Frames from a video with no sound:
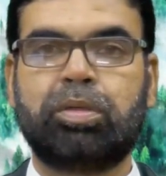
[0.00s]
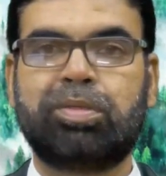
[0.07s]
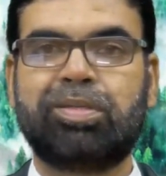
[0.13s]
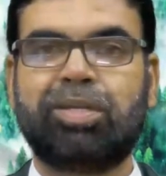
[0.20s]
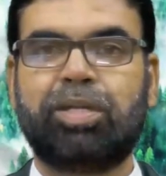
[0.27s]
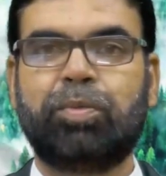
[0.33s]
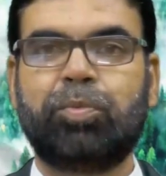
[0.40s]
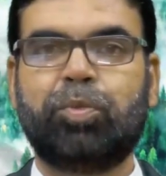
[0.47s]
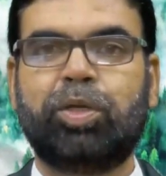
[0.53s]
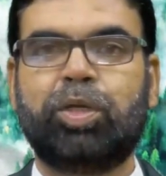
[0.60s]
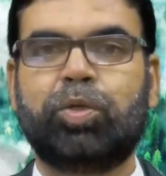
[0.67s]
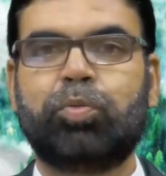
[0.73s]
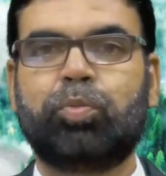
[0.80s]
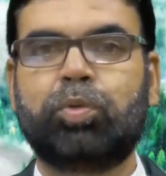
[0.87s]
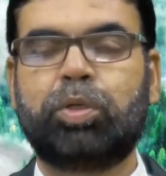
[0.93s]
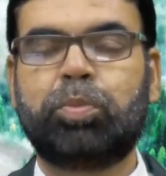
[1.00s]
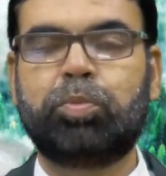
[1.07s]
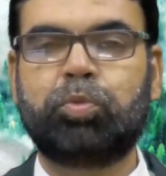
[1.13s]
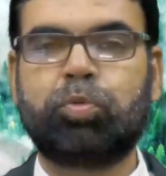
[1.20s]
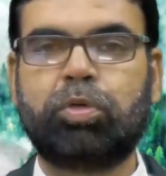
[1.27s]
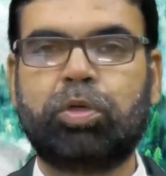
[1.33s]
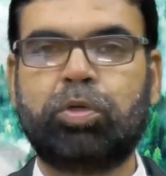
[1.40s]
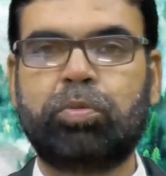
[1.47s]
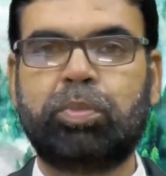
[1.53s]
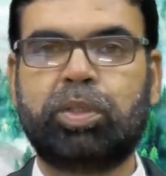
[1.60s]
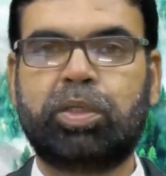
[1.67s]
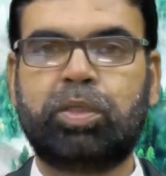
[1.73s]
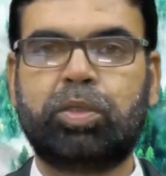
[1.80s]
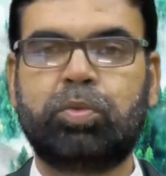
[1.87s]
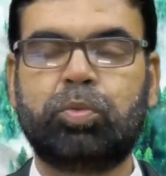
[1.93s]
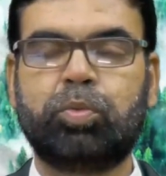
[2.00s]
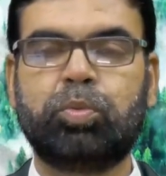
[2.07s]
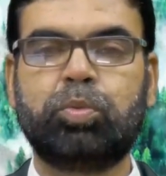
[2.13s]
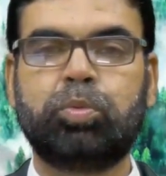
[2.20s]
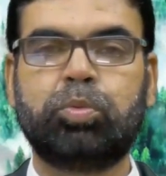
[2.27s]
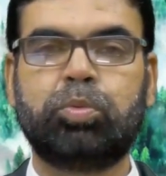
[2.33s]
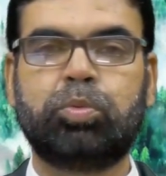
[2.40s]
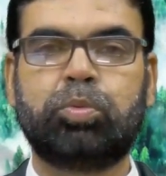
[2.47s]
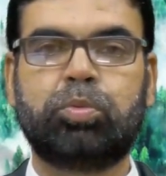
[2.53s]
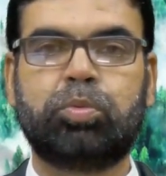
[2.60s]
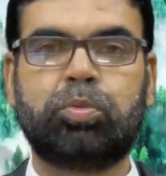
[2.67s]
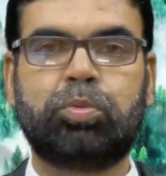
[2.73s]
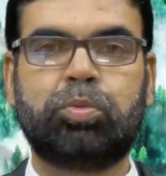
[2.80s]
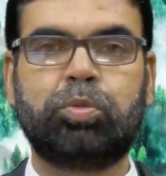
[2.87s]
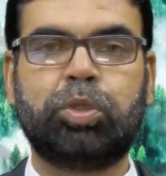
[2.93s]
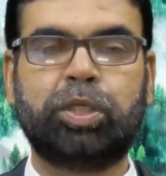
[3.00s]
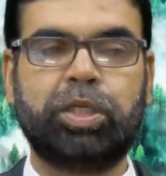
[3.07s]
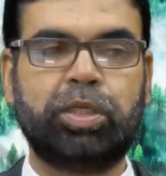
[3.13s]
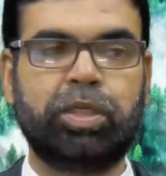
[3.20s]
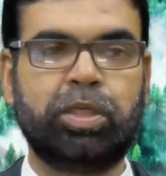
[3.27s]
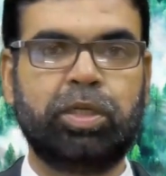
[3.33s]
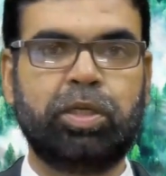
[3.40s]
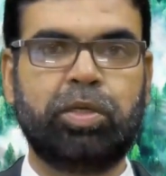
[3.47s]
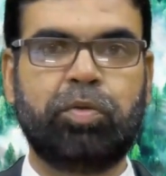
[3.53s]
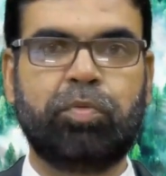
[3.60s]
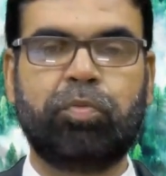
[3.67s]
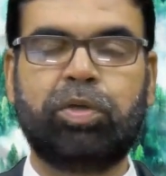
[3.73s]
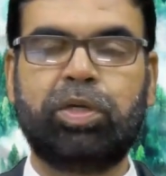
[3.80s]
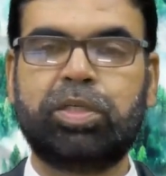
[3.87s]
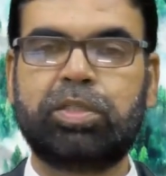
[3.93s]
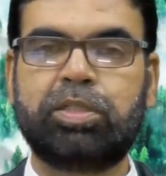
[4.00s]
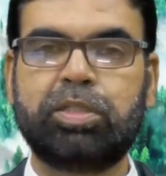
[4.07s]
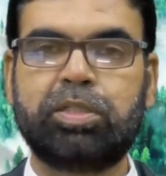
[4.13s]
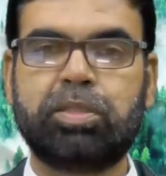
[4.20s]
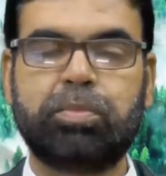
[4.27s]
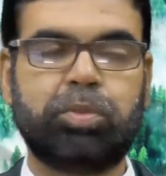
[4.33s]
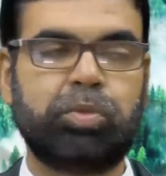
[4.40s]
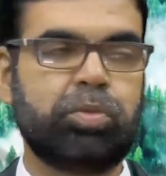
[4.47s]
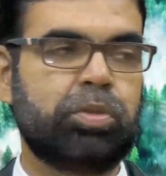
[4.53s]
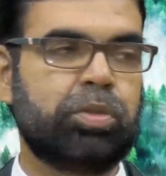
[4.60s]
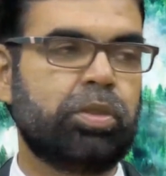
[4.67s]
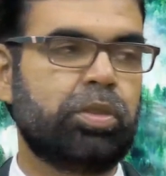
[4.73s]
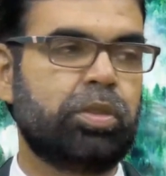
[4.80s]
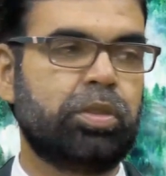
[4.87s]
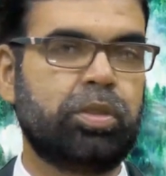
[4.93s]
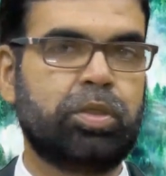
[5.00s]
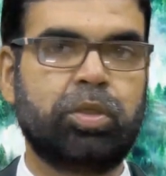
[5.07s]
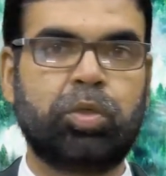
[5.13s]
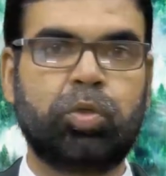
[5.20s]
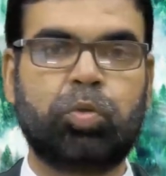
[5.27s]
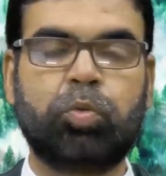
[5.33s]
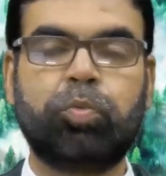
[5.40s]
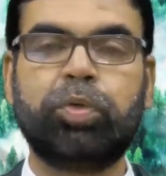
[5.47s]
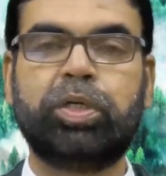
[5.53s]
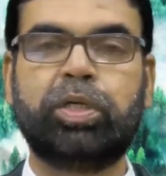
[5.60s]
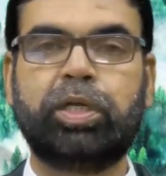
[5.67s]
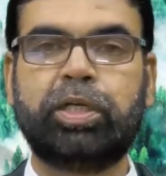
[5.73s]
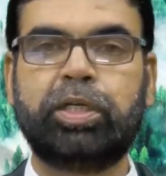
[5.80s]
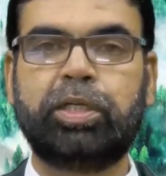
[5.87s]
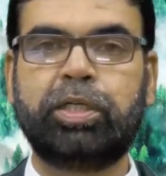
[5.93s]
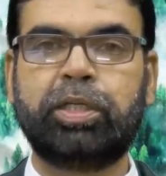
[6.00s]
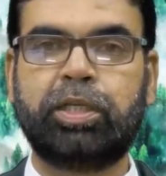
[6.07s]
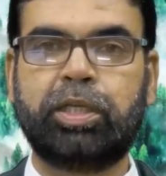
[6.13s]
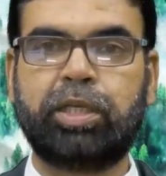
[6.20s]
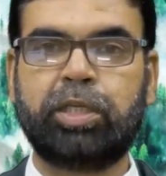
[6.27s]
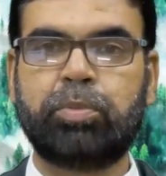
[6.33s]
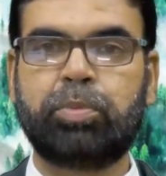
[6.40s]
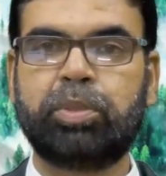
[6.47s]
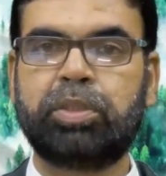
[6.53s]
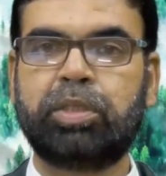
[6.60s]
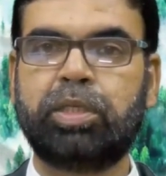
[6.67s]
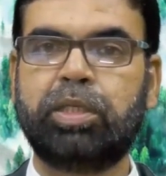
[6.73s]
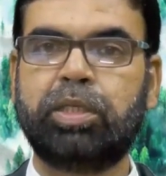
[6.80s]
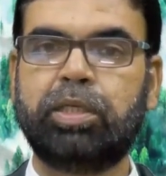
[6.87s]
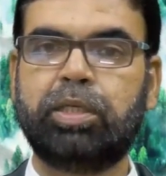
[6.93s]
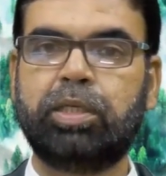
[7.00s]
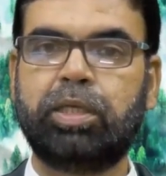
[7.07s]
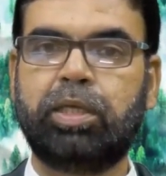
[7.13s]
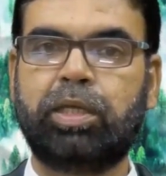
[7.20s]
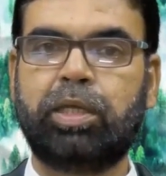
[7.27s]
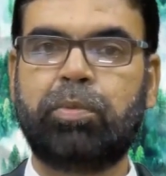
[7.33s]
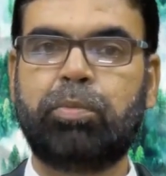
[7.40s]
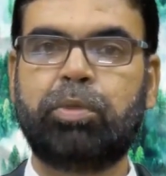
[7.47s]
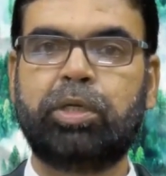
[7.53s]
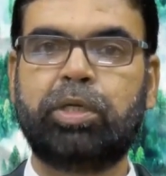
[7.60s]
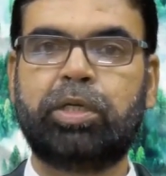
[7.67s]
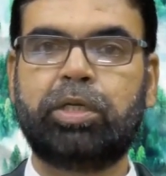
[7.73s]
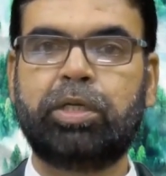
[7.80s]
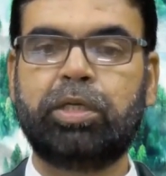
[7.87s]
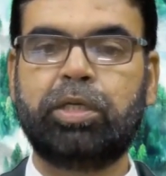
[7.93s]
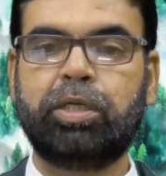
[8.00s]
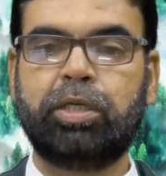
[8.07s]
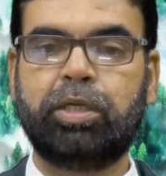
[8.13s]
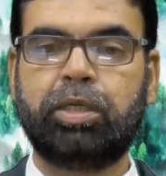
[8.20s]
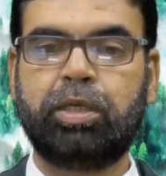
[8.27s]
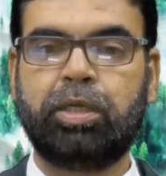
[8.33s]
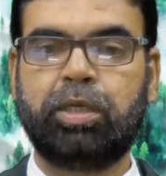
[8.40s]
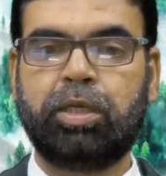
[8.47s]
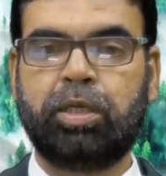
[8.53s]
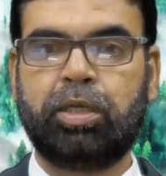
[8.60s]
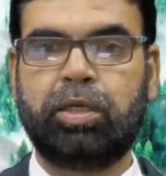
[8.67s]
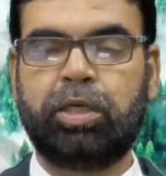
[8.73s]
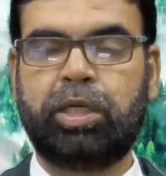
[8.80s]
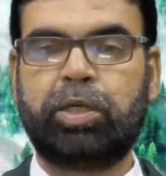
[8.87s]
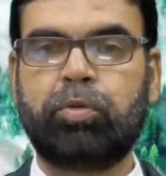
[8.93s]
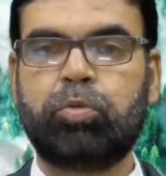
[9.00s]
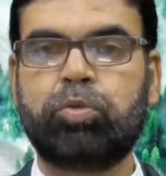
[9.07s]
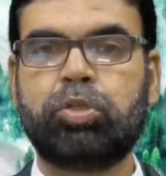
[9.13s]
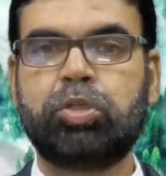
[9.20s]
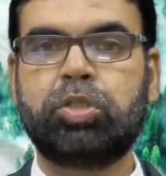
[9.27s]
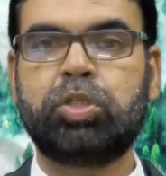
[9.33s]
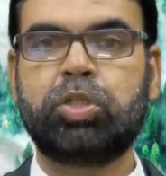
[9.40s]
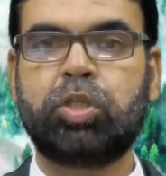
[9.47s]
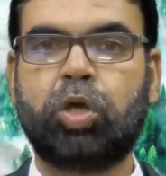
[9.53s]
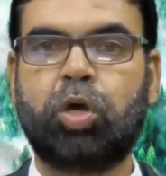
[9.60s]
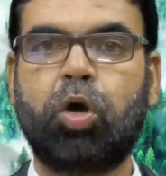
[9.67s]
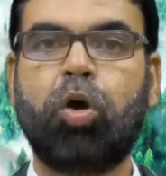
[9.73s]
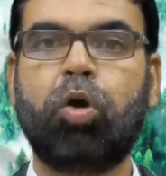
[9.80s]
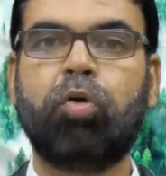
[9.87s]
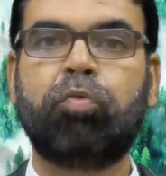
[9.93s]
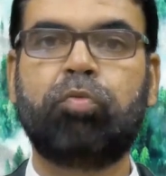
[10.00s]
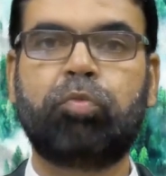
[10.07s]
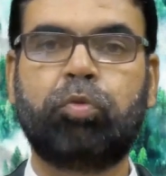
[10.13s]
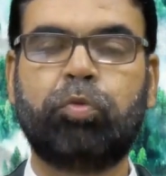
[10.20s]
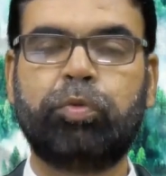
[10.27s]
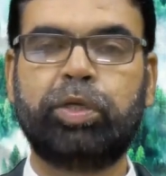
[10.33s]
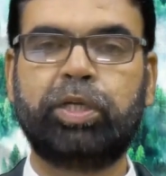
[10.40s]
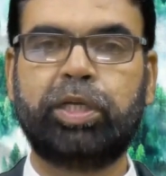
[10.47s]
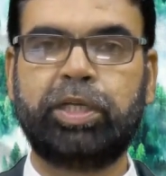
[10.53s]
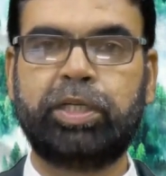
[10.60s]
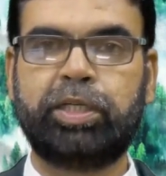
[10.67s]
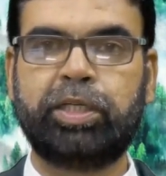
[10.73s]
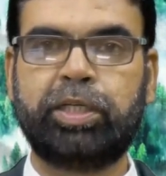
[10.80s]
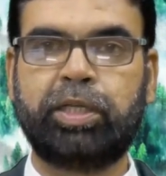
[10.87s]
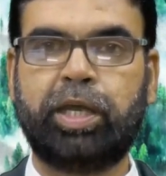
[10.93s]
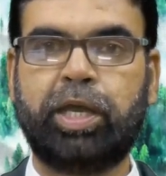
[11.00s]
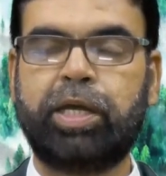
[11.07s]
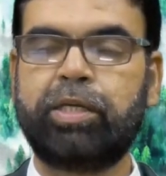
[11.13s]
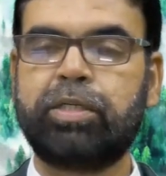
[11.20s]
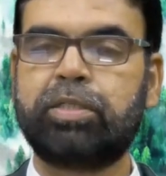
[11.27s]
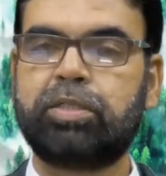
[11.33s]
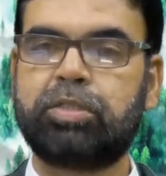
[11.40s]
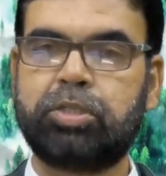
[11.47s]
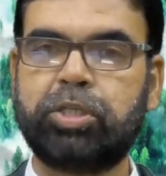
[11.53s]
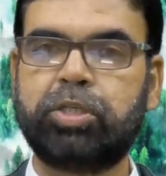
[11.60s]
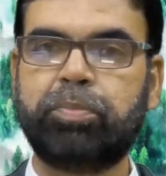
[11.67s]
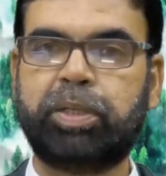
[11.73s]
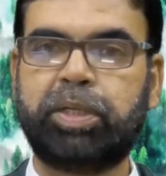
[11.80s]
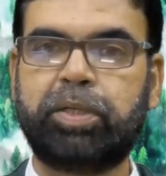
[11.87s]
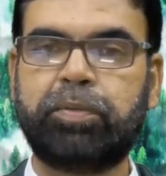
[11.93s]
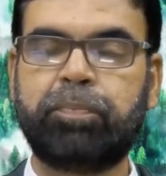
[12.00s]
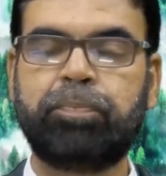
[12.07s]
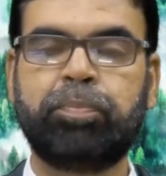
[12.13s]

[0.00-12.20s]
Assalamu alaikum warahmatullahi wabarakatuh. Today we will discuss about COVID-19, especially laboratory diagnosis of COVID-19 and its treatment.